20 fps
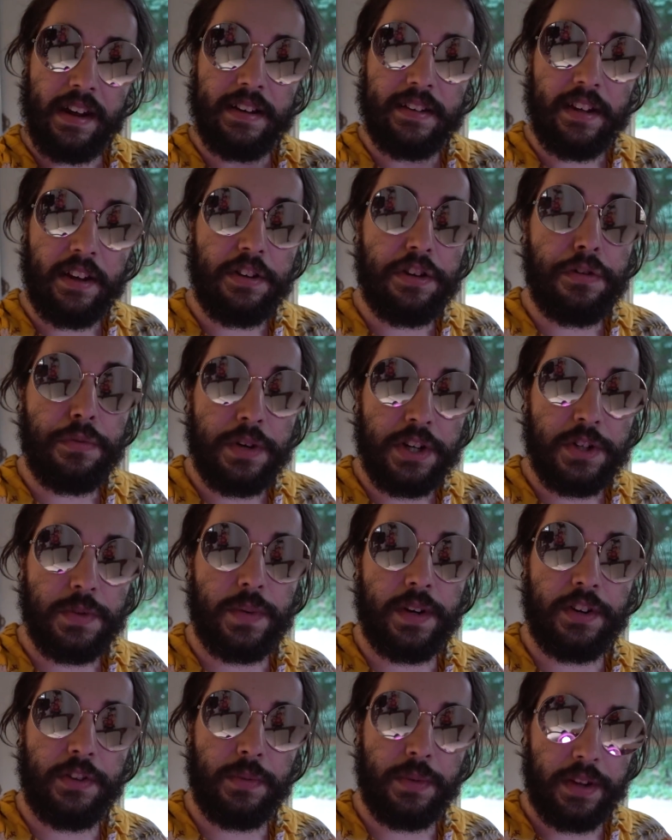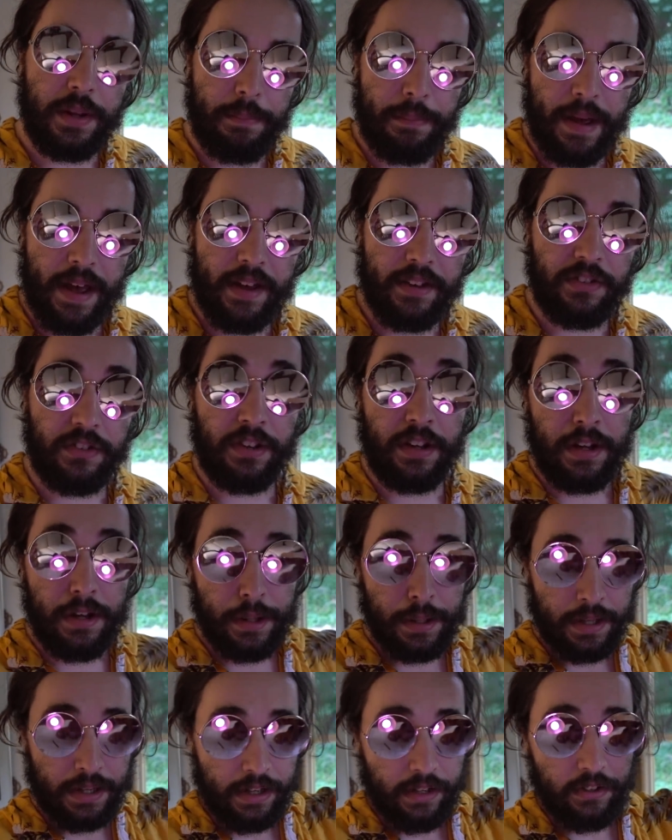tell you which ones were the best
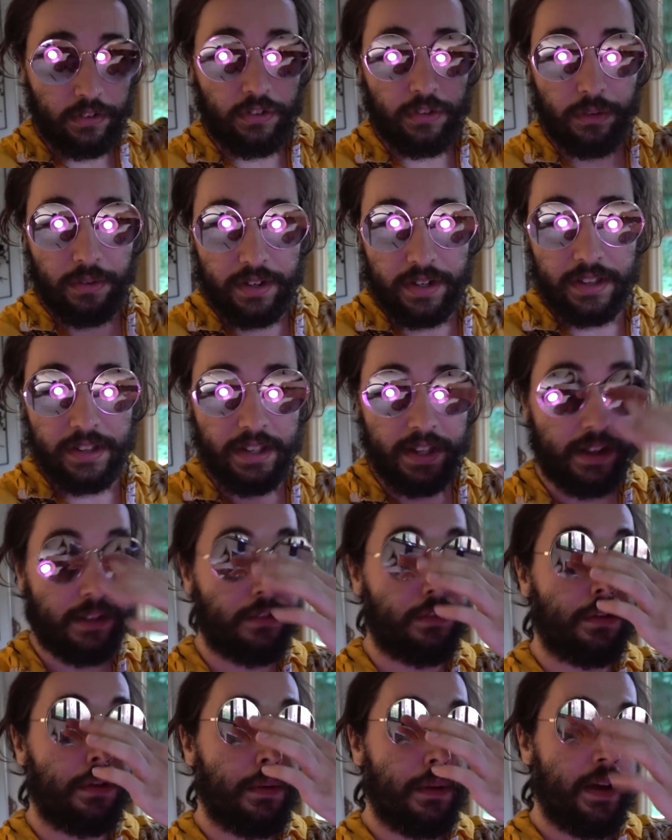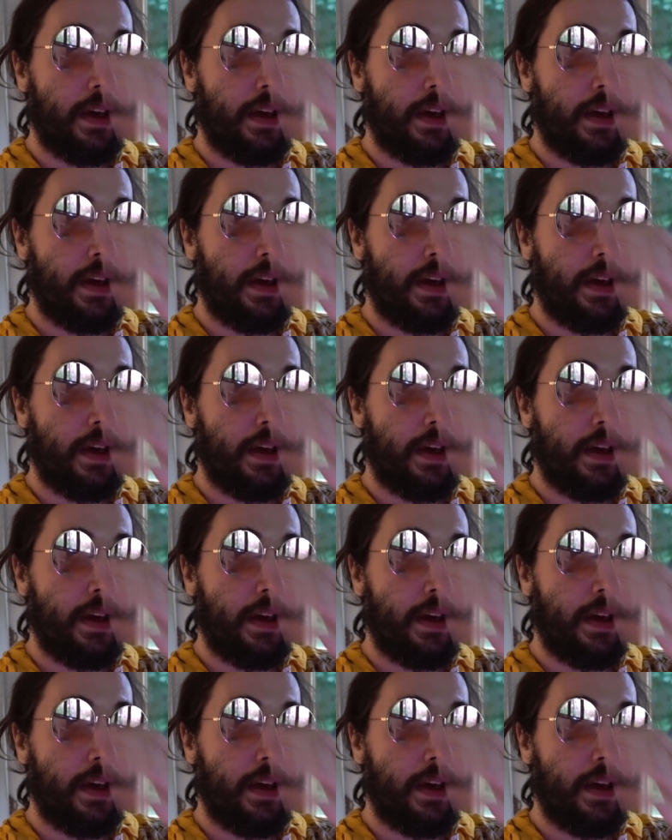in a sorted list,